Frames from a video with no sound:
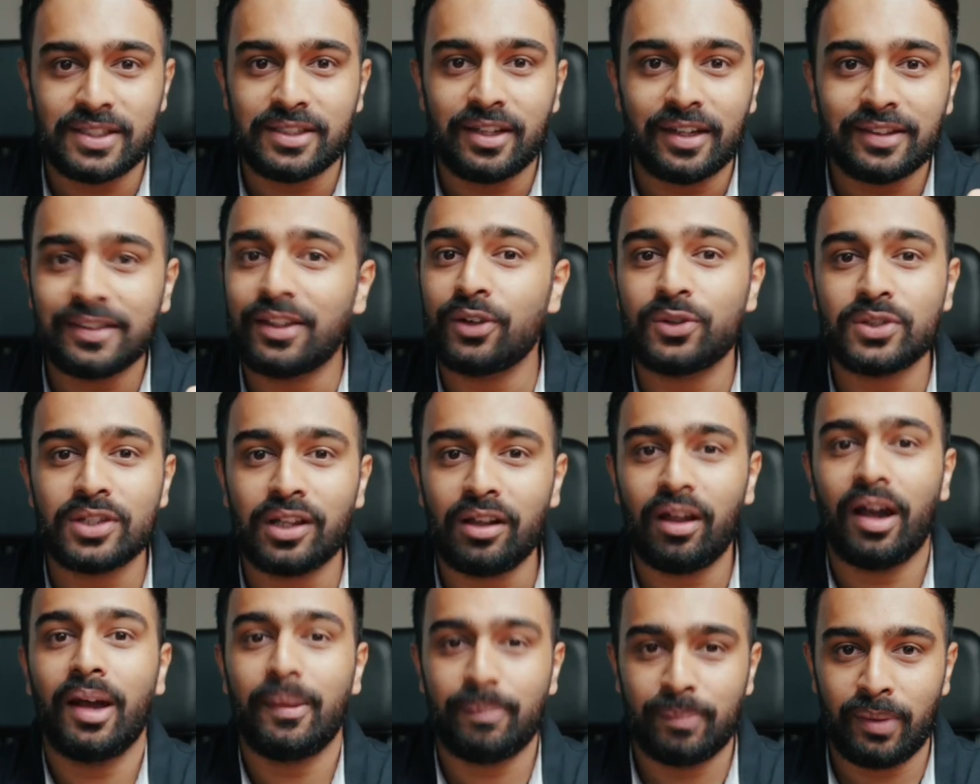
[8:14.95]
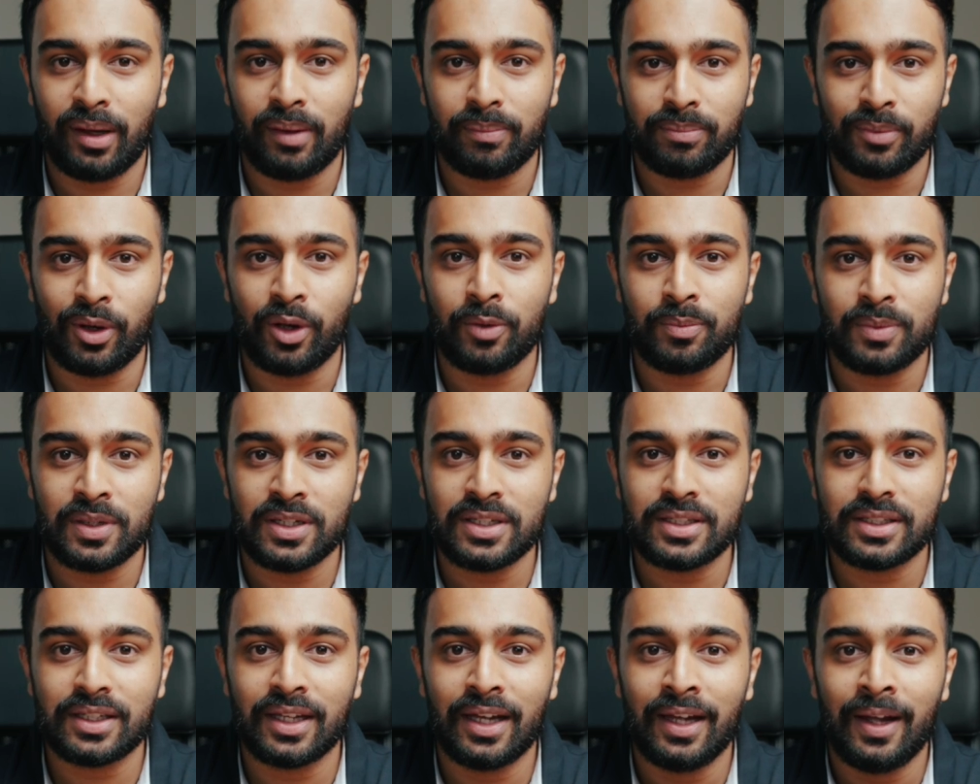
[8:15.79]
like those light bulb
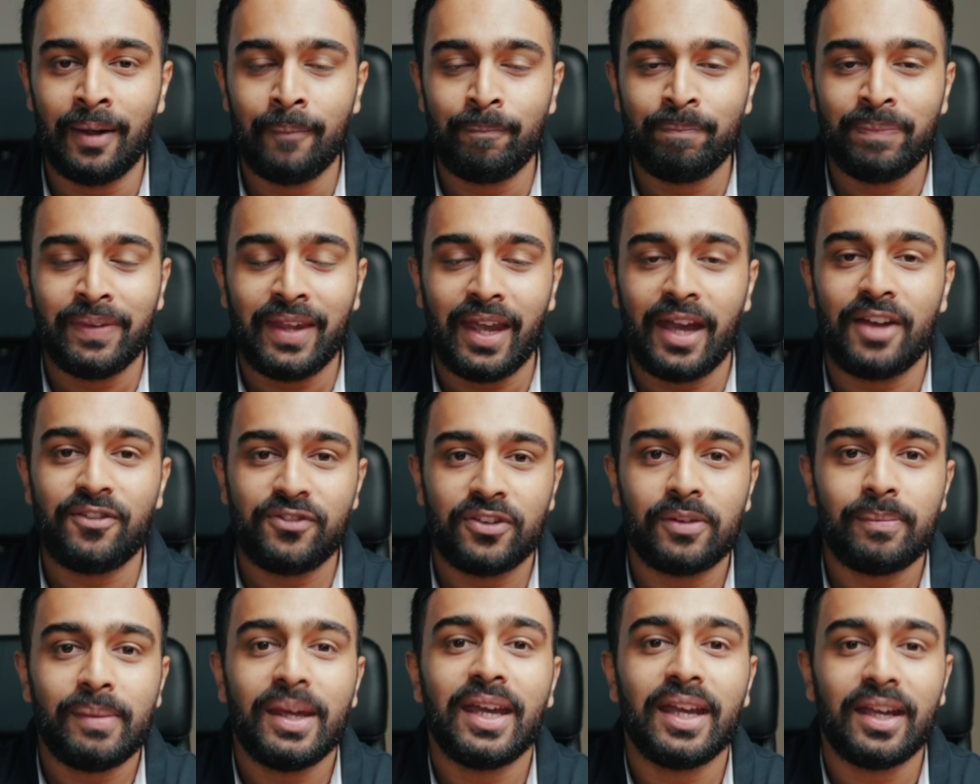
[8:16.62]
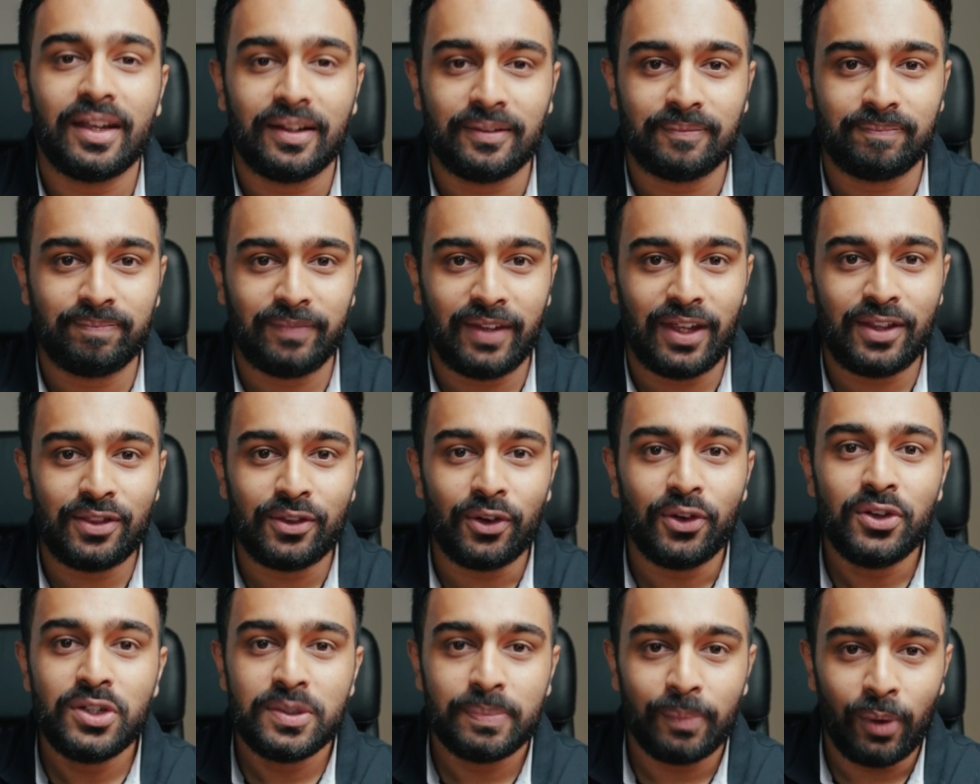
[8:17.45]
moments. And for me, in
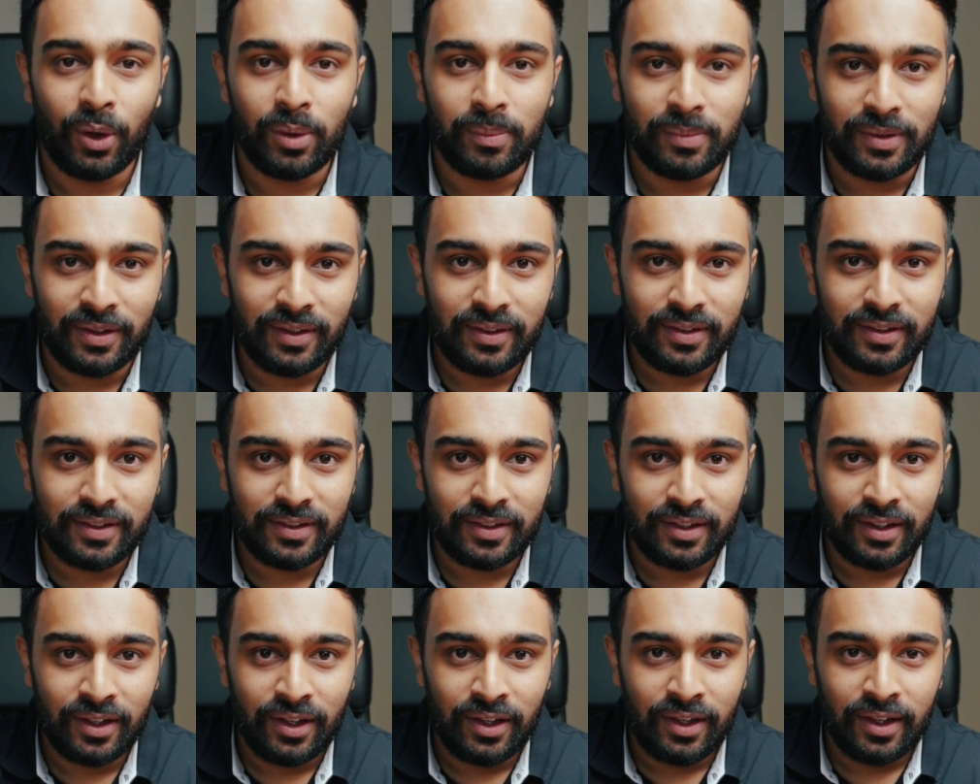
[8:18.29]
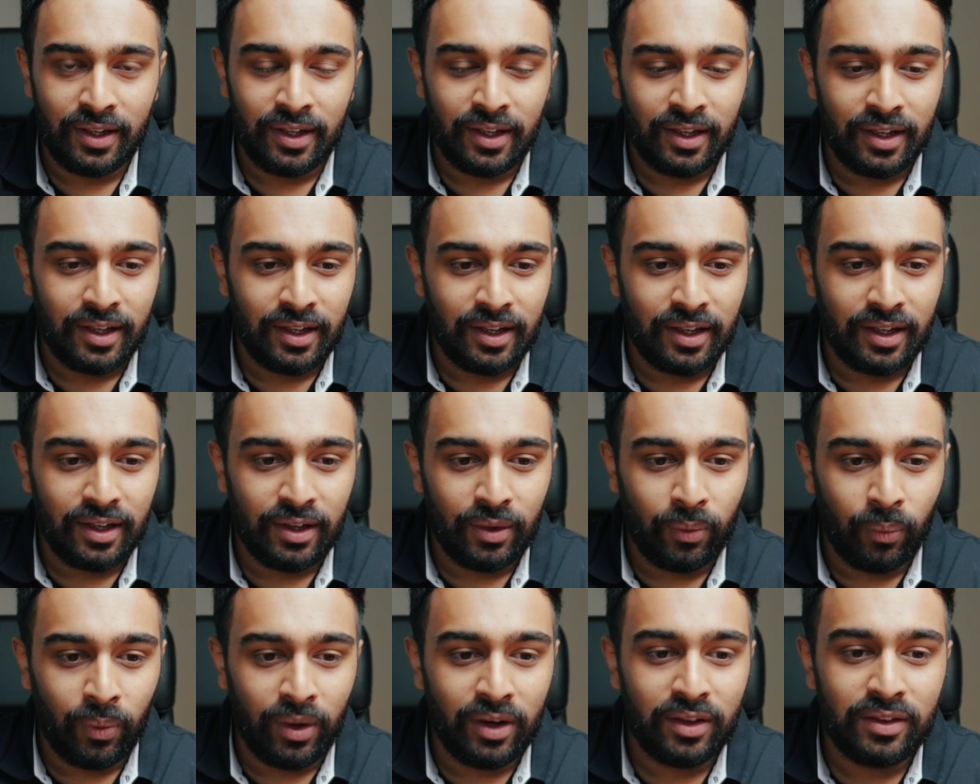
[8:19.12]
those moments,
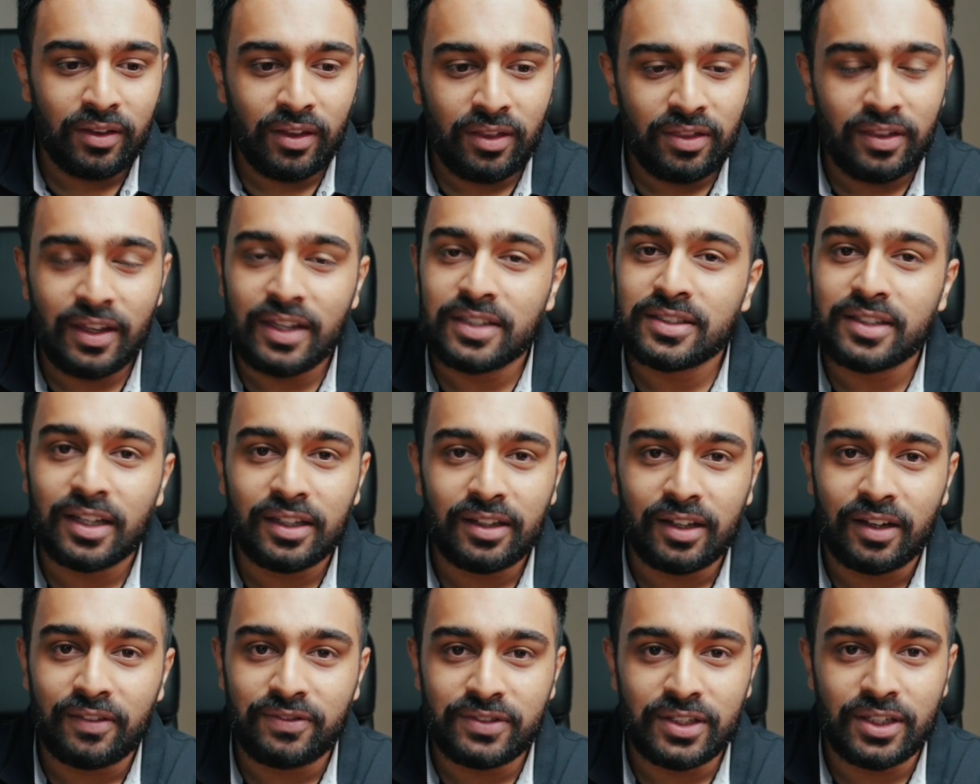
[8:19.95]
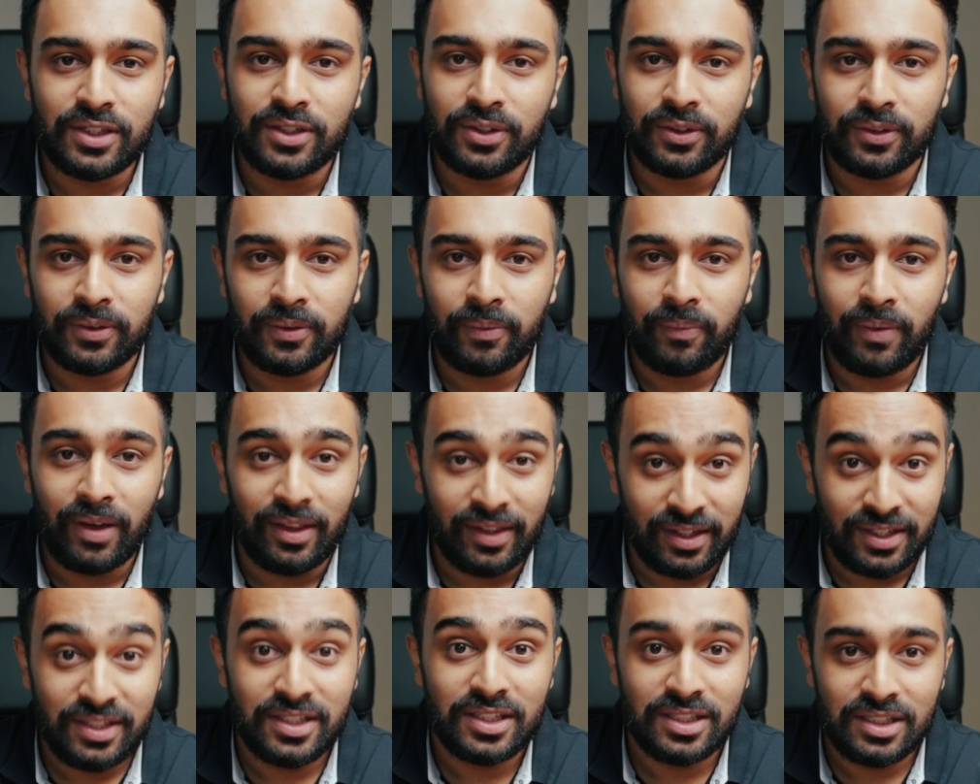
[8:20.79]
one of the things I love to do, and
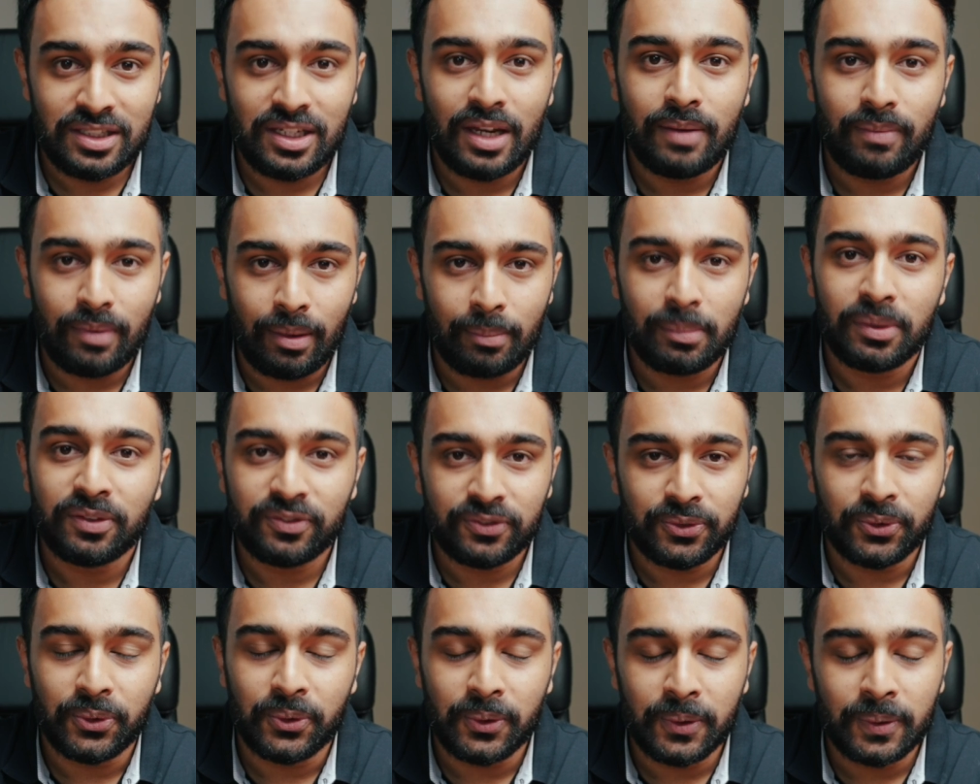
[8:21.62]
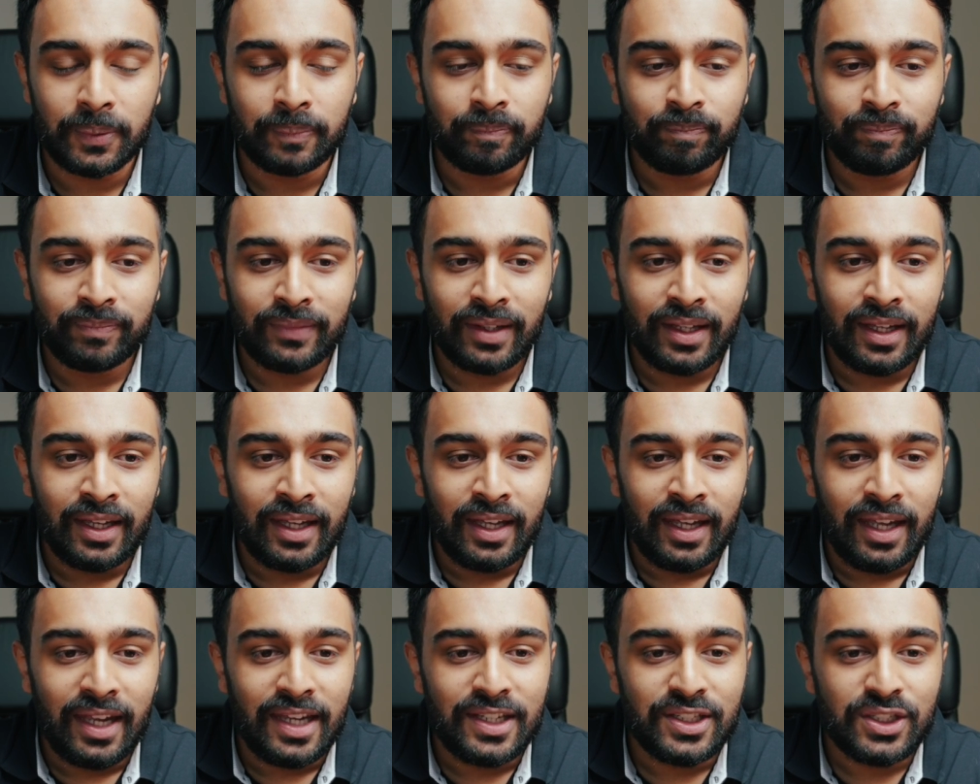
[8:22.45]
this is tip number 4,
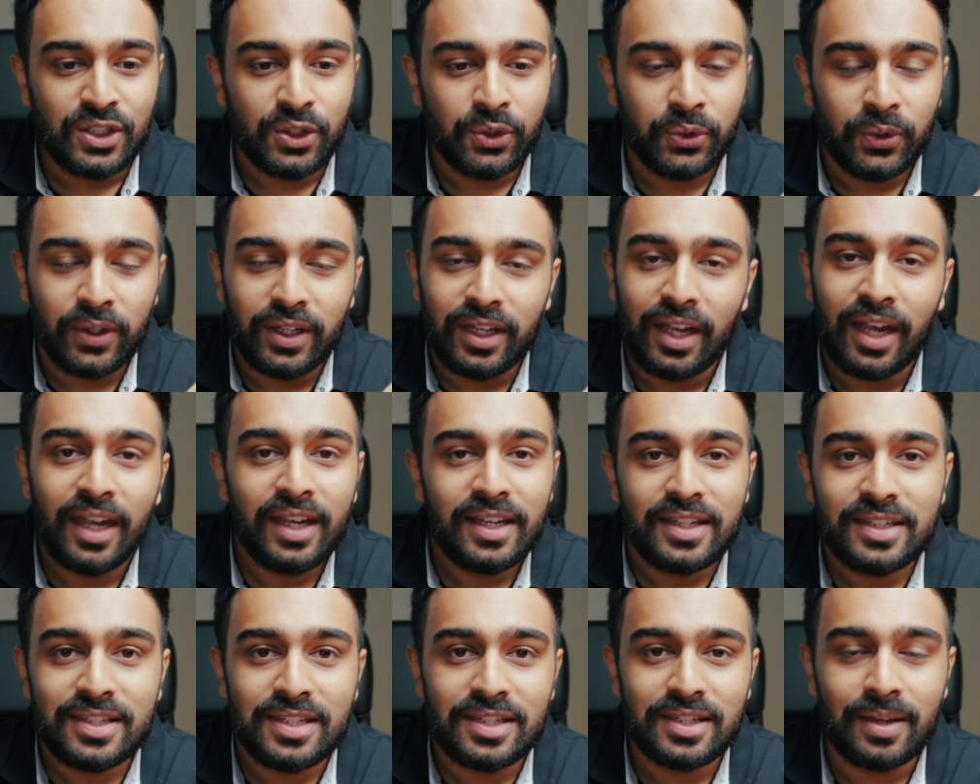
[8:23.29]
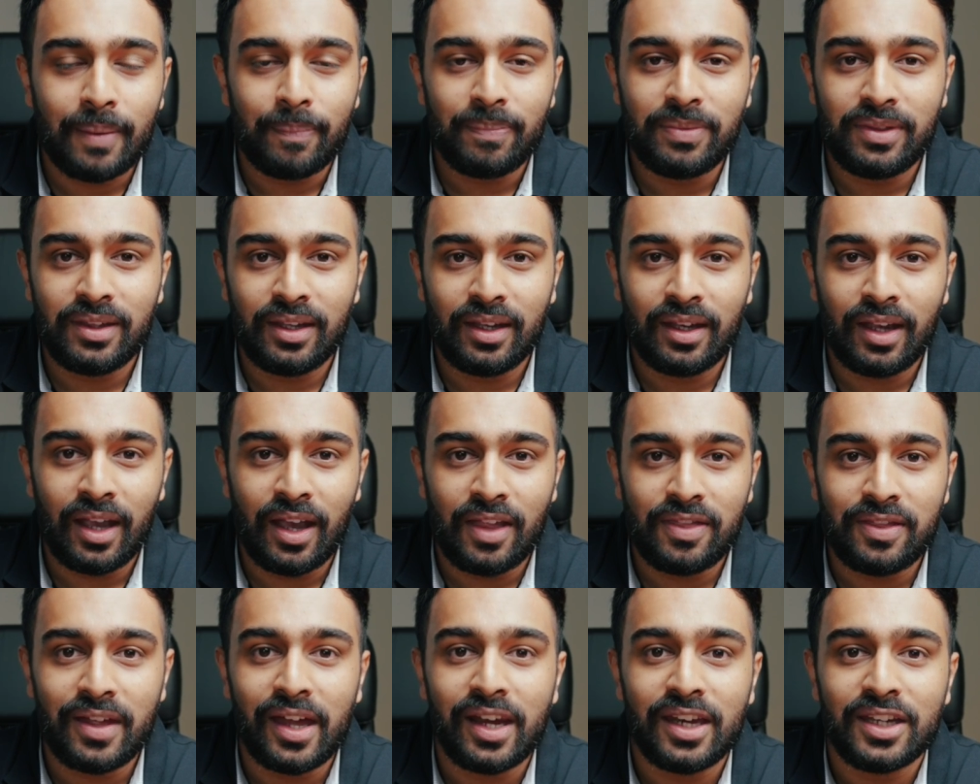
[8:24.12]
is create something
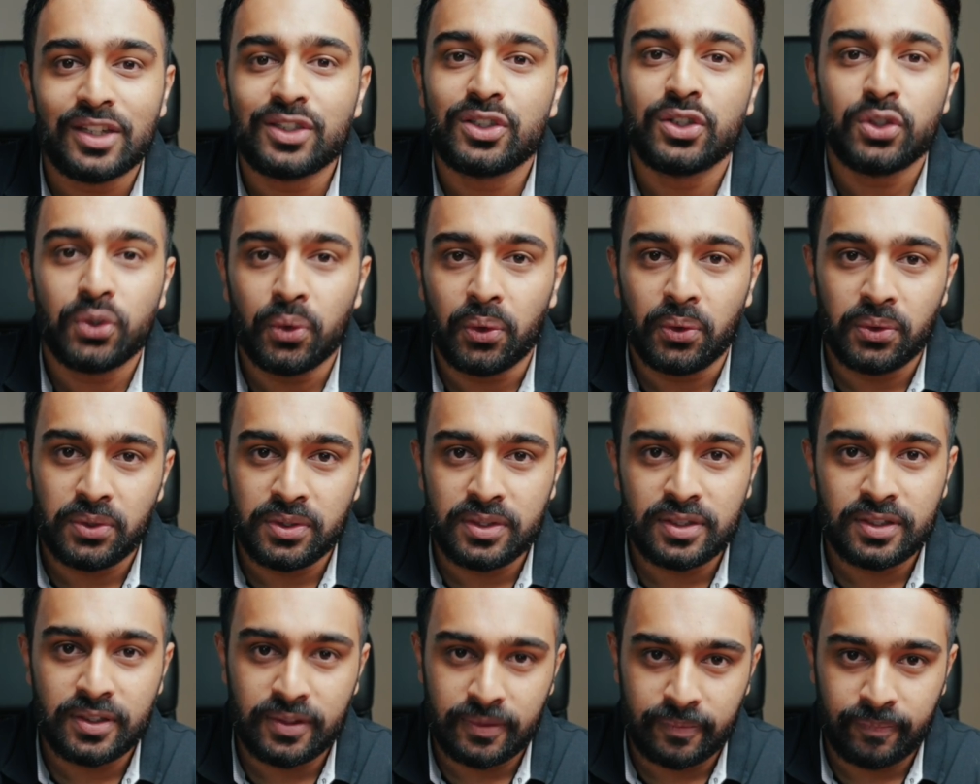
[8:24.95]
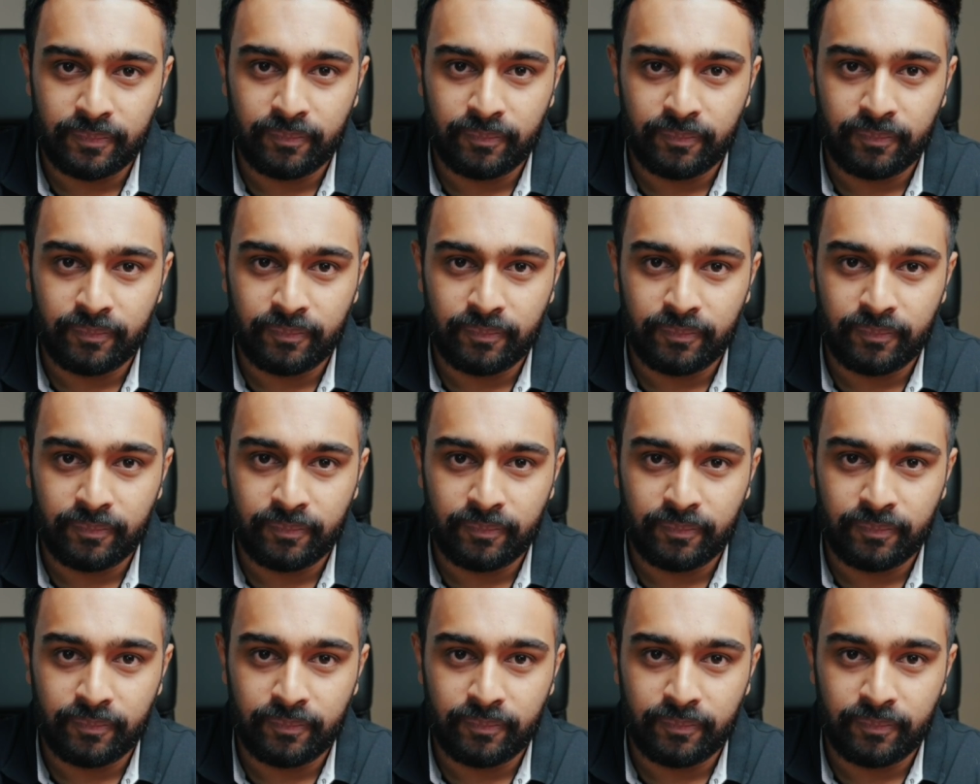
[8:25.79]
that is yours.